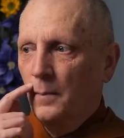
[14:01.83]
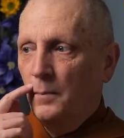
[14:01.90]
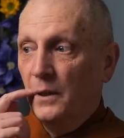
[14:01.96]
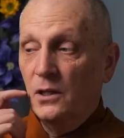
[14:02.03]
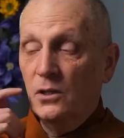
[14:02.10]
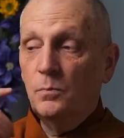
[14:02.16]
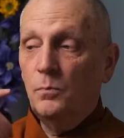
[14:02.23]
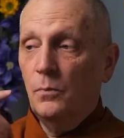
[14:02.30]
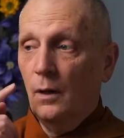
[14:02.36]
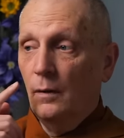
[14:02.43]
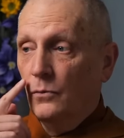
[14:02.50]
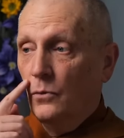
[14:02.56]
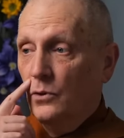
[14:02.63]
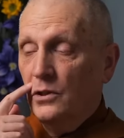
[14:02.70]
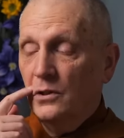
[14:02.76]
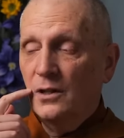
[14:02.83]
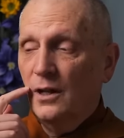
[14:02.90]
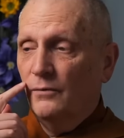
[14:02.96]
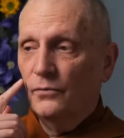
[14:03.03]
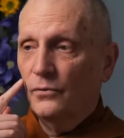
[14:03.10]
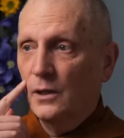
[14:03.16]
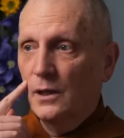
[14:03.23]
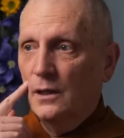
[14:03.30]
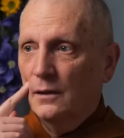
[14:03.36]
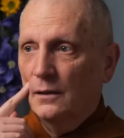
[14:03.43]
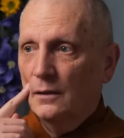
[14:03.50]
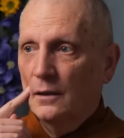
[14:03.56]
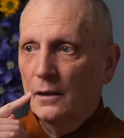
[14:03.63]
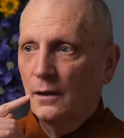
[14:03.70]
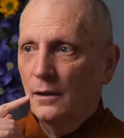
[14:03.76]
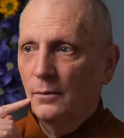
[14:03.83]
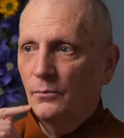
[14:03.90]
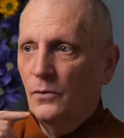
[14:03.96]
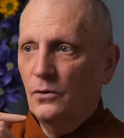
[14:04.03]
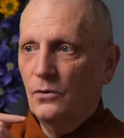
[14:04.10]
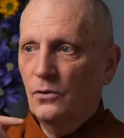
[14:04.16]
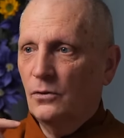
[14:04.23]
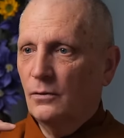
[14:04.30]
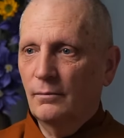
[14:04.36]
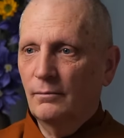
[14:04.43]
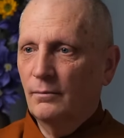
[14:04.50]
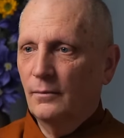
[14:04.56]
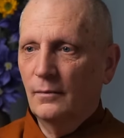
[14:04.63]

But this, of course, is not free. Um, there's